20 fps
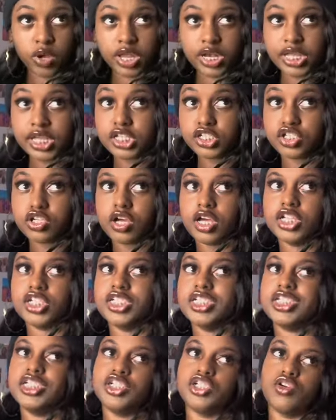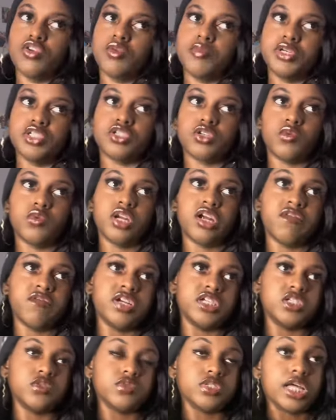And then she showed the picture or whatever.
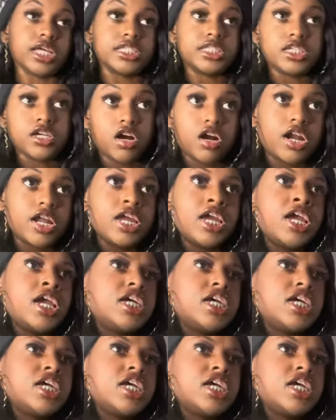She was like, TIARRI.